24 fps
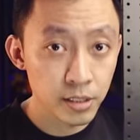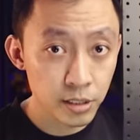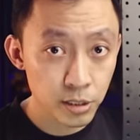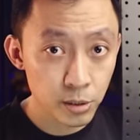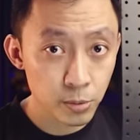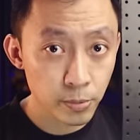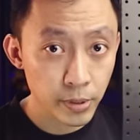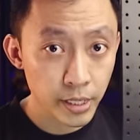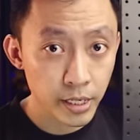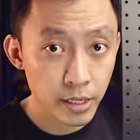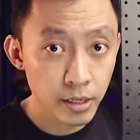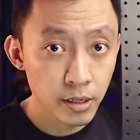and
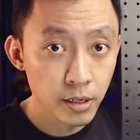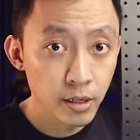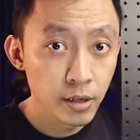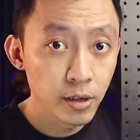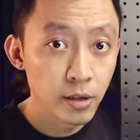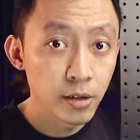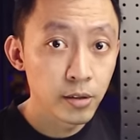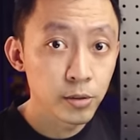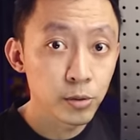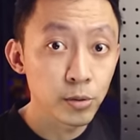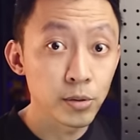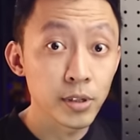magnetic
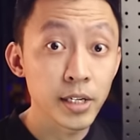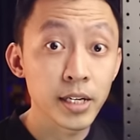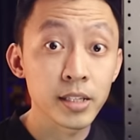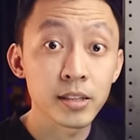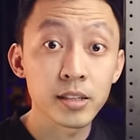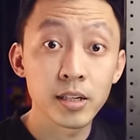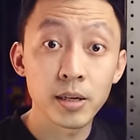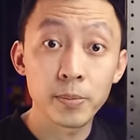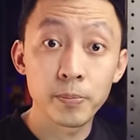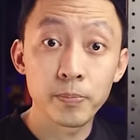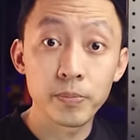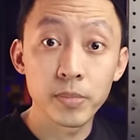
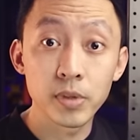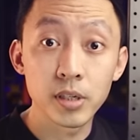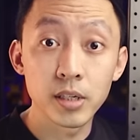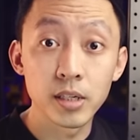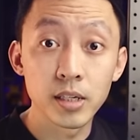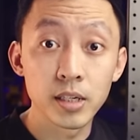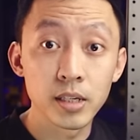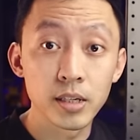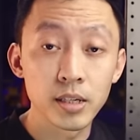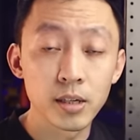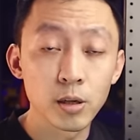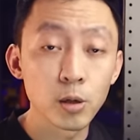base like
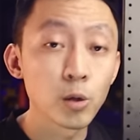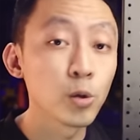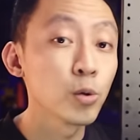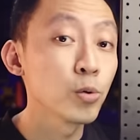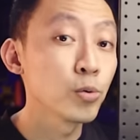this.